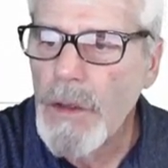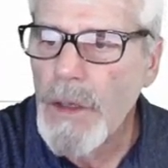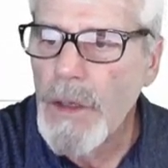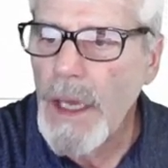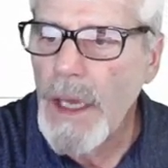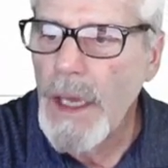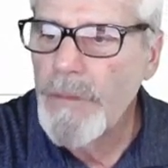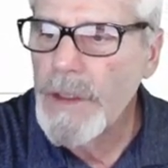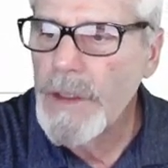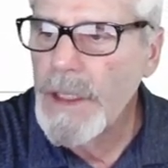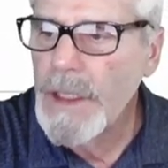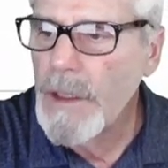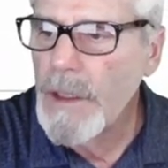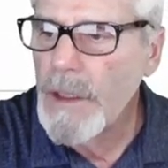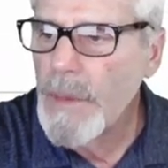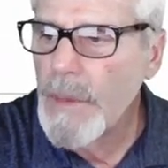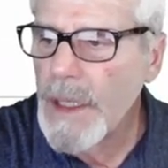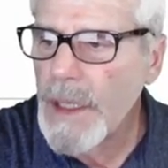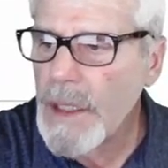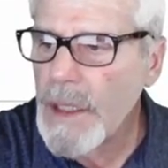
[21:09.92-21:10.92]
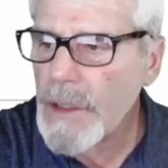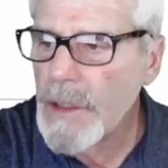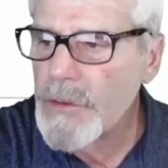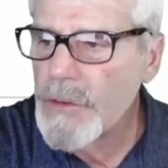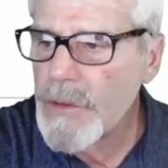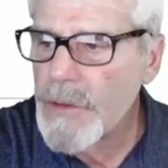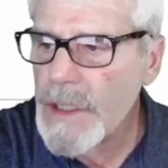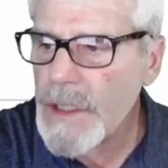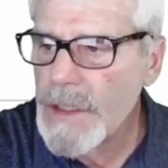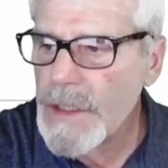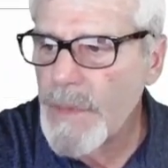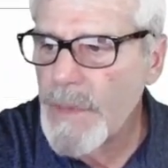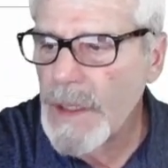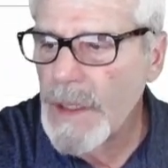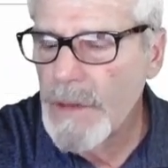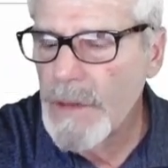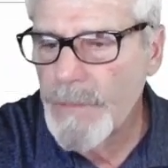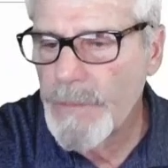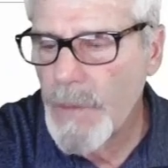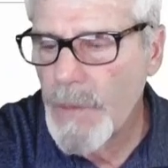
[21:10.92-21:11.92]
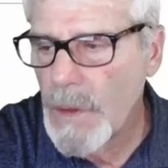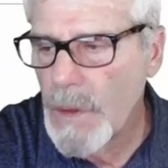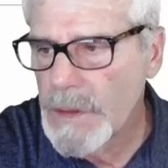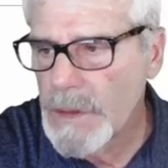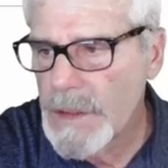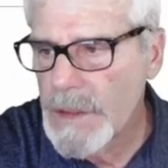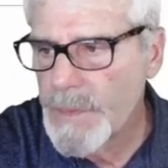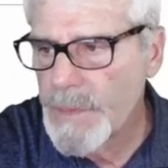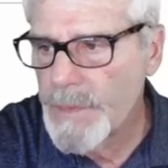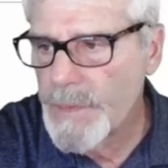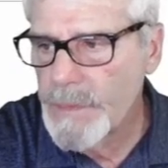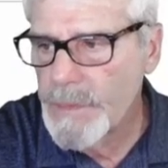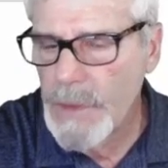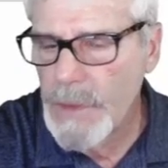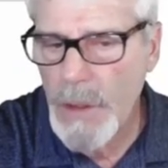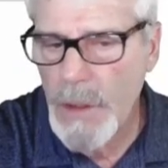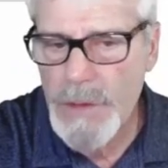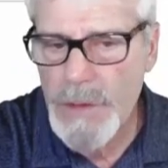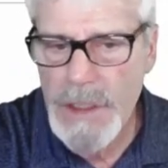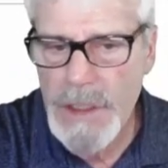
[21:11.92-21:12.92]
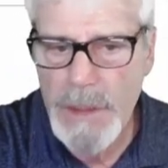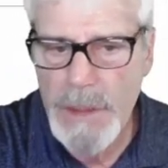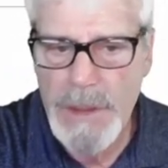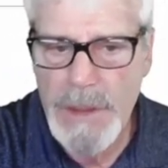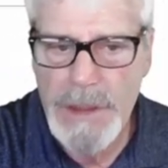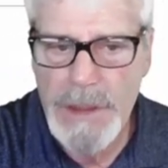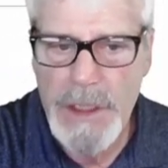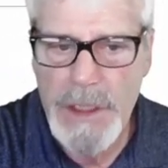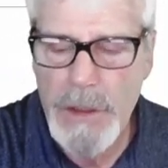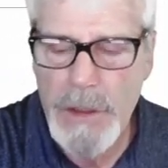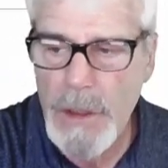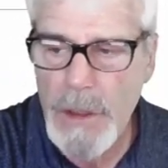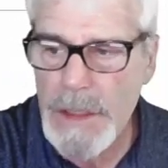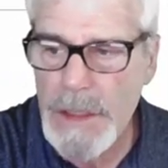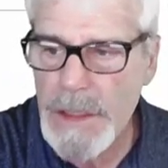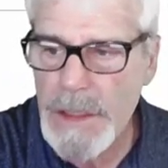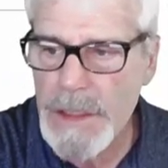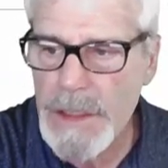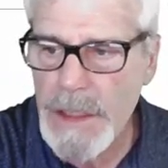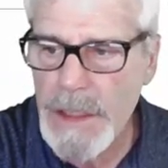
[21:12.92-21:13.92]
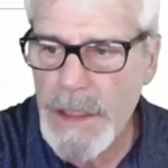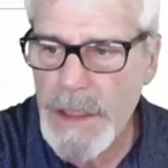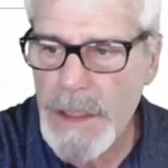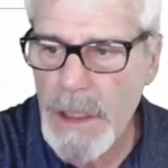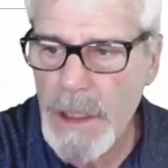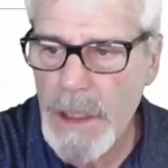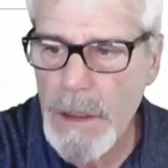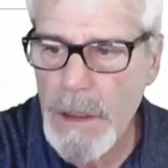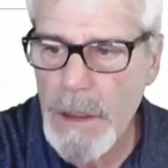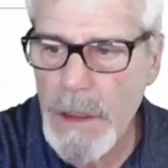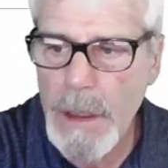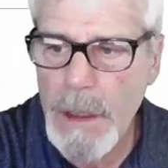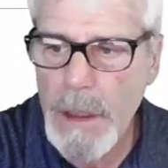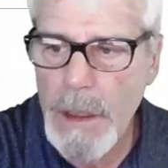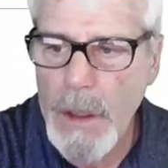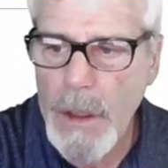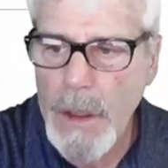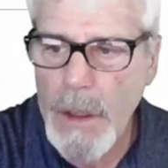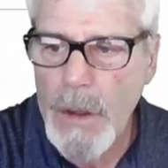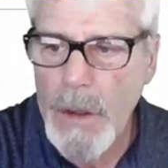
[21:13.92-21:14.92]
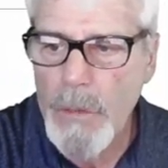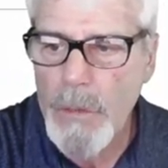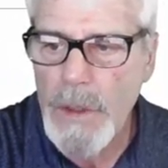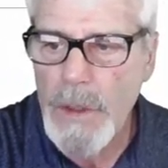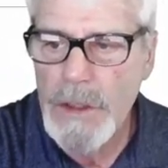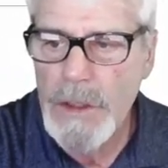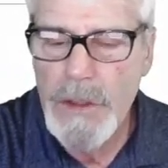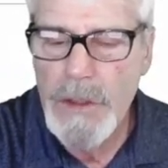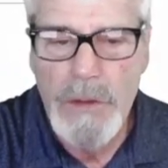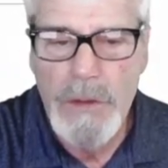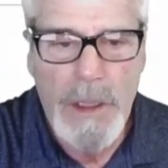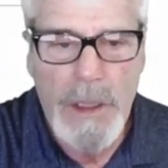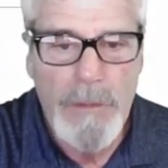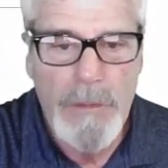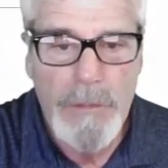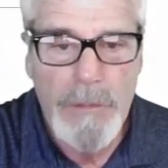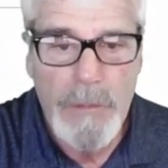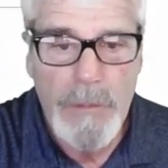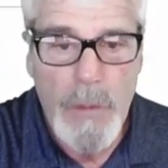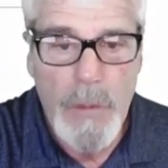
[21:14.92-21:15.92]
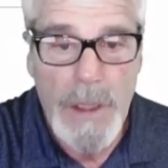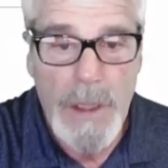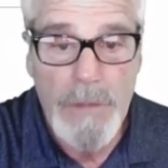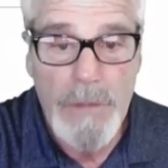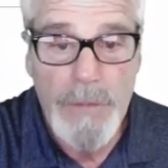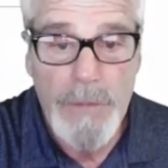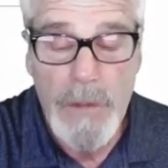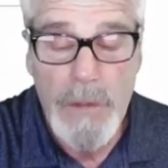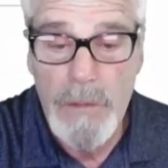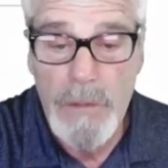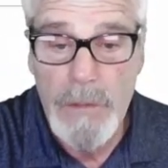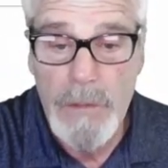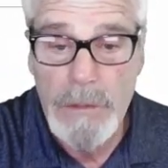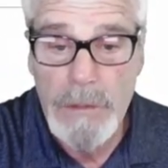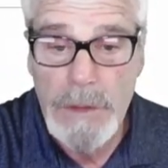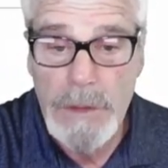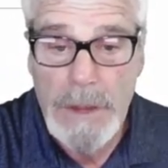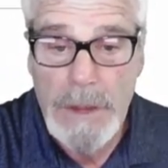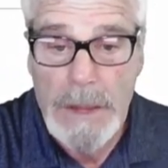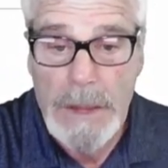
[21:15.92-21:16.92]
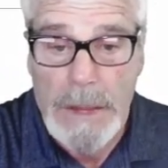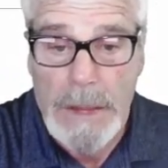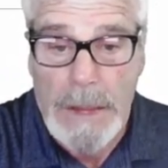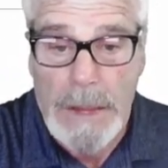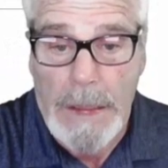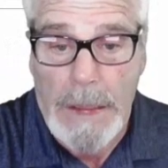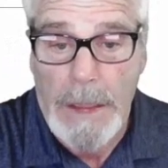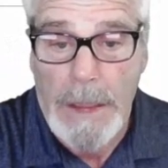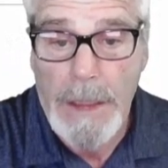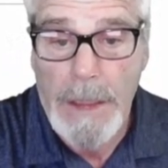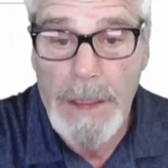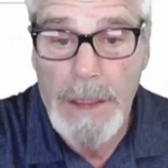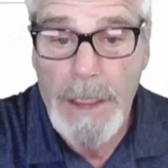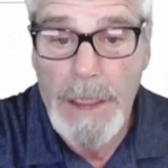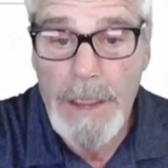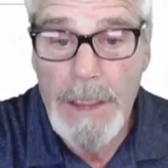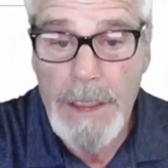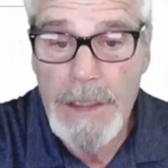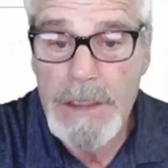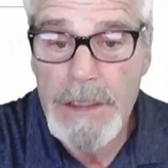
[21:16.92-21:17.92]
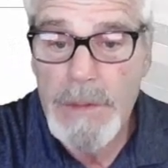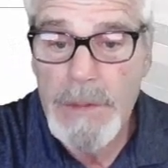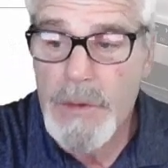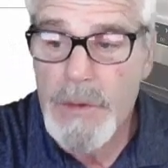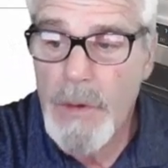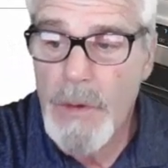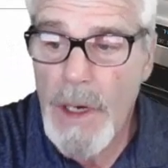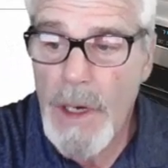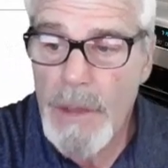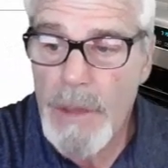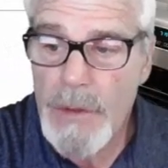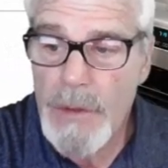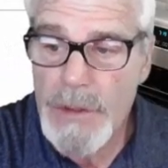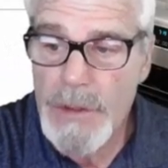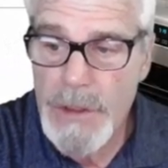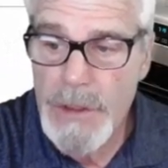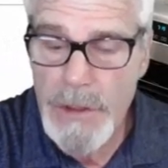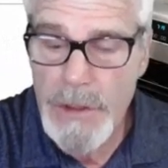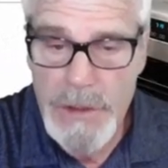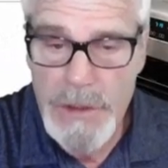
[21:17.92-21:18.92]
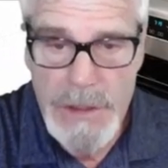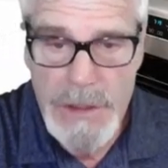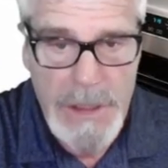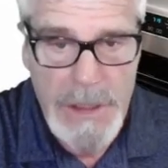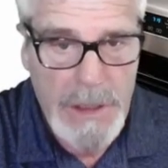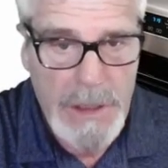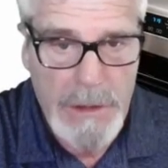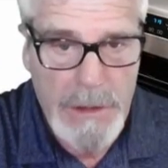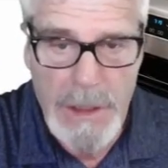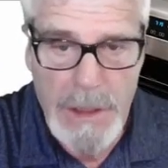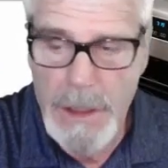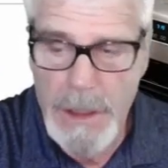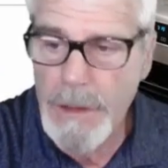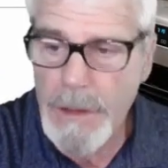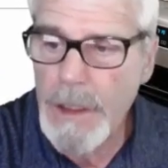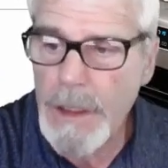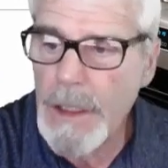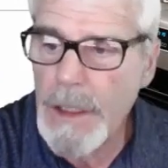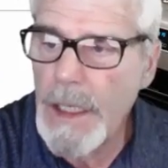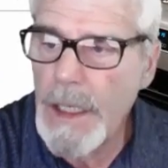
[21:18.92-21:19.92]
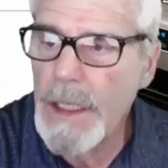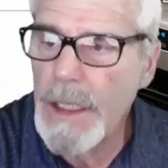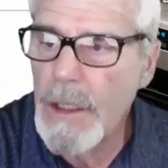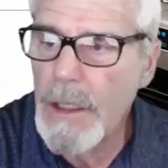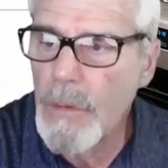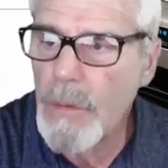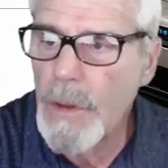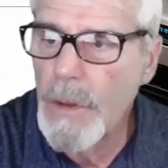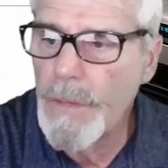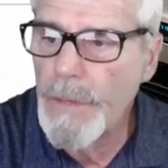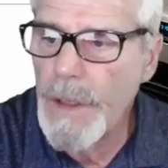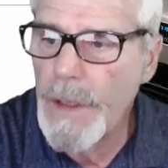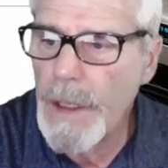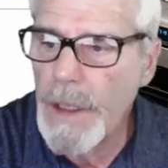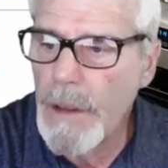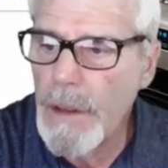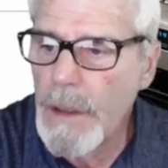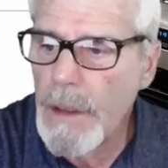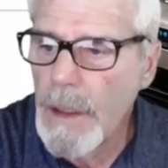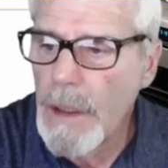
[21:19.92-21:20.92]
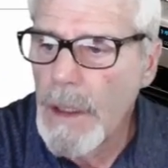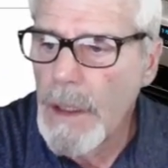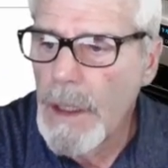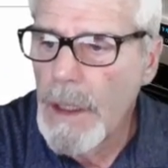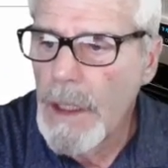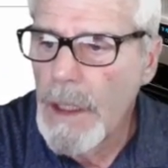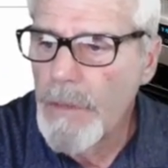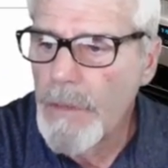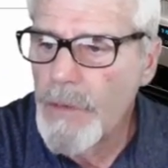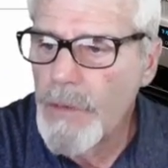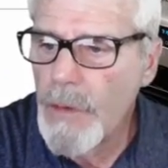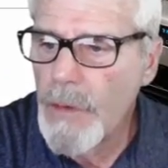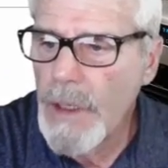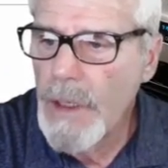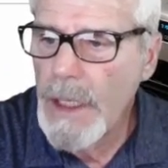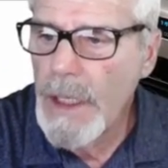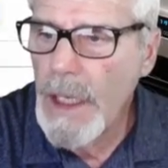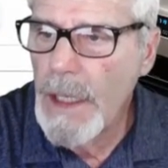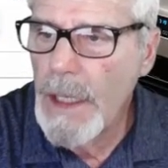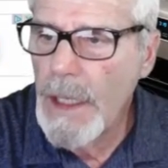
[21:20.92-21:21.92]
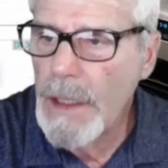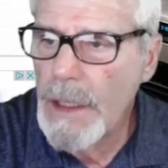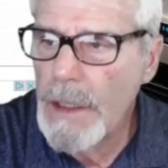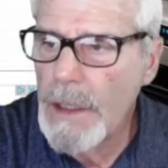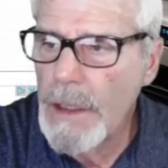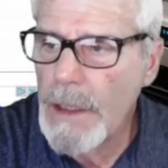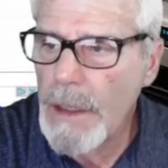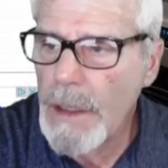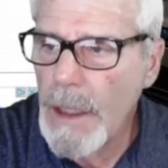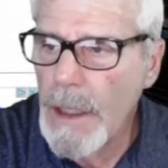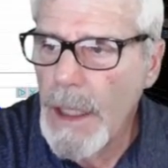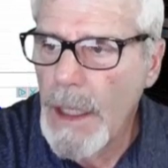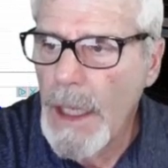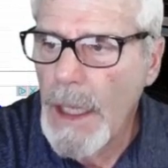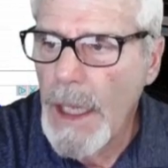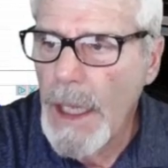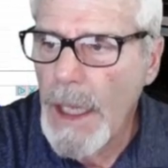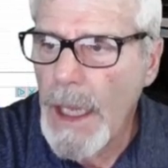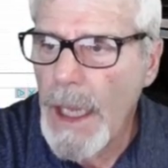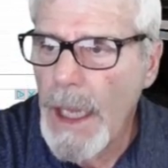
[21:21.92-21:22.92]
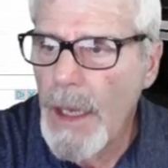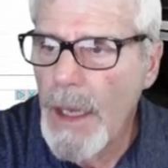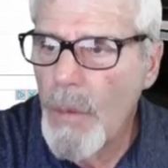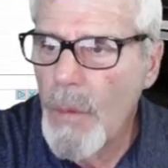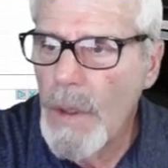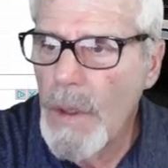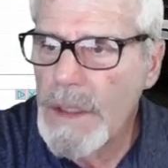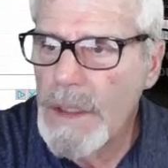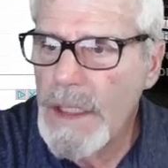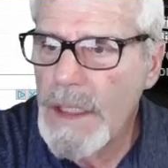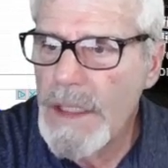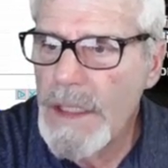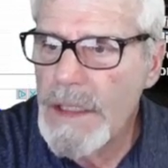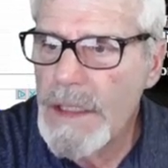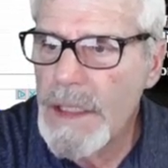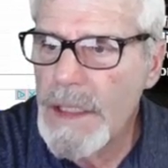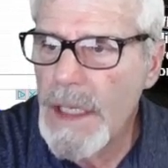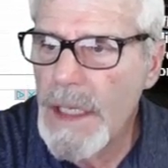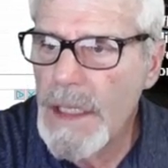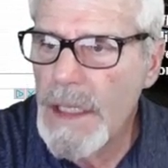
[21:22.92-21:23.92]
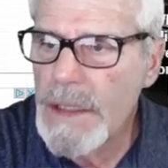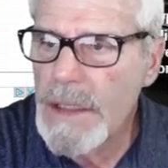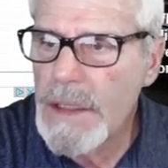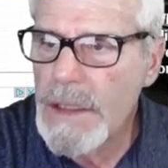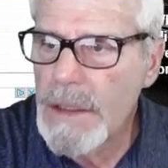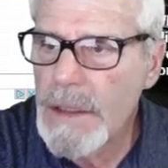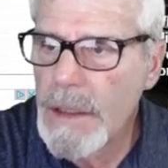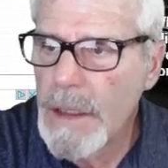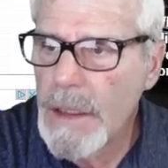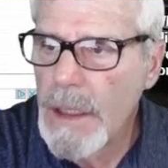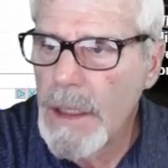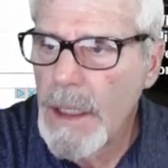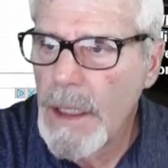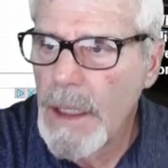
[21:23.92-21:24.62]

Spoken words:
You have it here by countries. By default, it knows that I'm in the US, it's here. We do have quite a few Canadian subscribers, so you just hit on the Canadian one there if you're in Canada. And what this does,